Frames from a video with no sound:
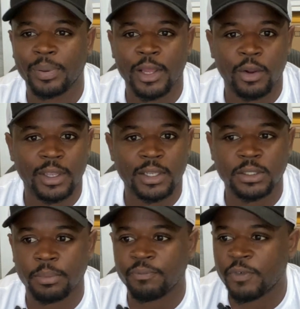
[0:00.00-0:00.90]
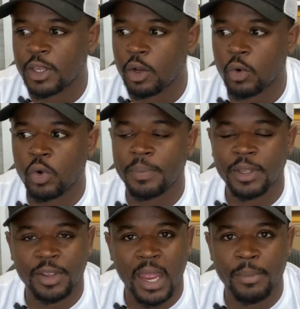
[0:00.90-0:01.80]
I plan on getting some video
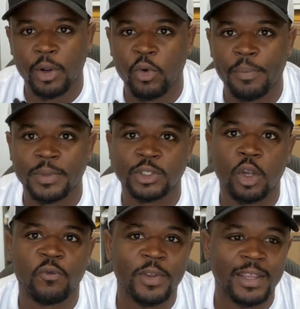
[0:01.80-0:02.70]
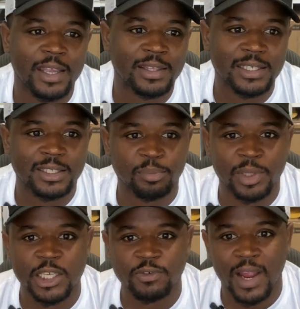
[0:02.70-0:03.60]
equipment, camera equipment. So if we can get this in
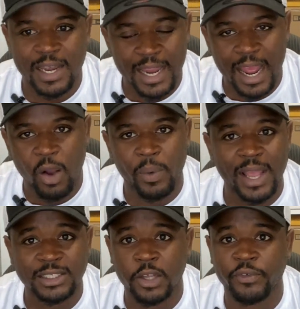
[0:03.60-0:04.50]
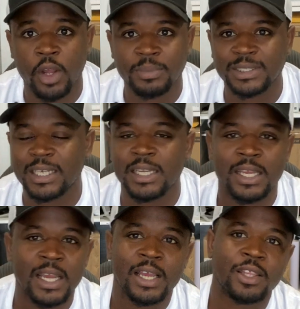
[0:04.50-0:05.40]
place right now, when that stuff comes in,
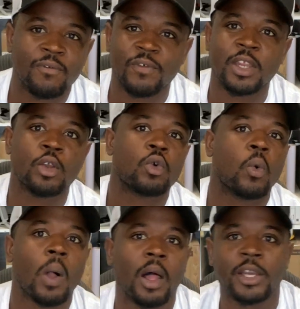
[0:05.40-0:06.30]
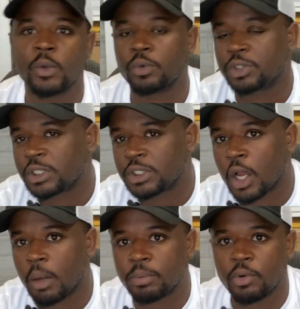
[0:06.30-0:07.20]
the video quality will just
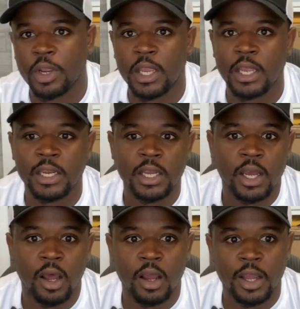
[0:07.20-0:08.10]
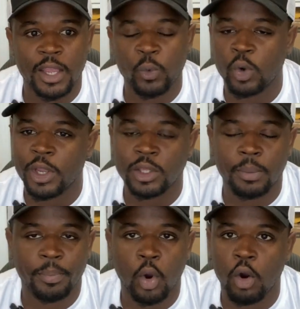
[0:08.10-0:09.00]
upgrade uh, and we'll hit
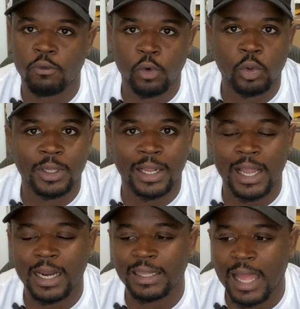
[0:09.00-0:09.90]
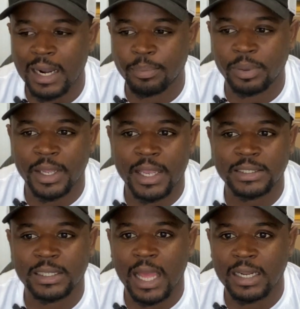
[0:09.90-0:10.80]
the ball rolling. I got a lot of
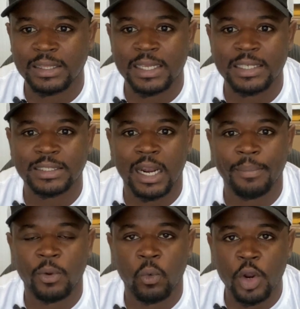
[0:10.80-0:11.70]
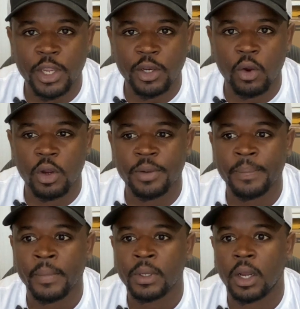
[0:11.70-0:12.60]
plans, a lot of things that I've been working on,
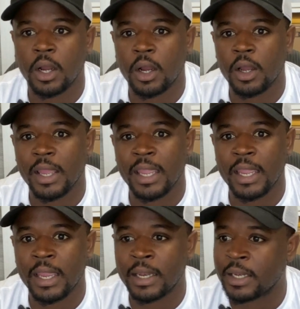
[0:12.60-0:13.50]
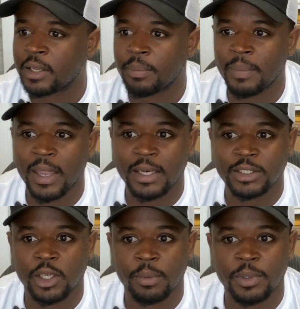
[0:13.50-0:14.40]
uh, and man,
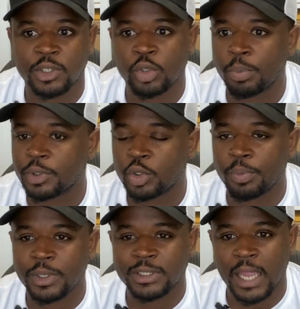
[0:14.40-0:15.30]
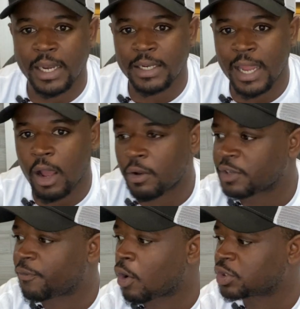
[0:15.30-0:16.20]
it's going to be super, super excited. Now,
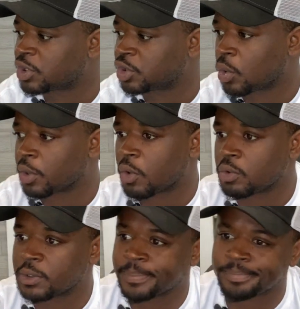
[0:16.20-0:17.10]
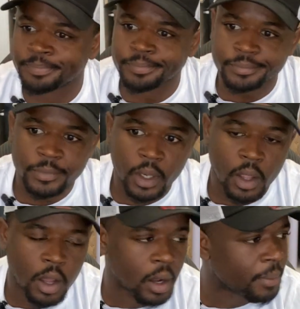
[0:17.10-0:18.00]
as far as the store goes,
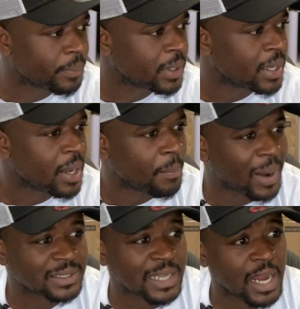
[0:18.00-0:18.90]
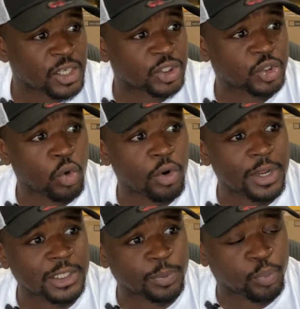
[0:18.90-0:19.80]
um, my side of the
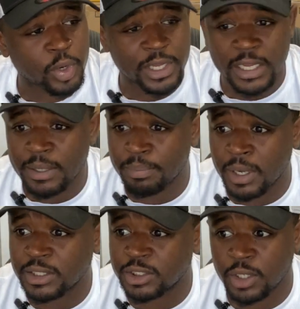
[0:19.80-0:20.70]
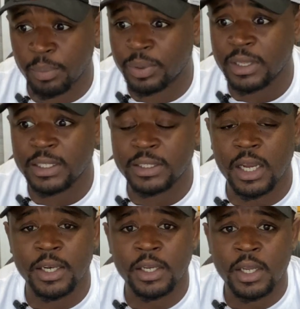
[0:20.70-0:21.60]
store is pretty much completely
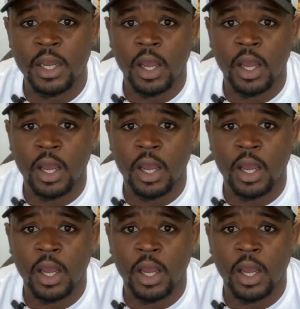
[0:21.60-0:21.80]
done.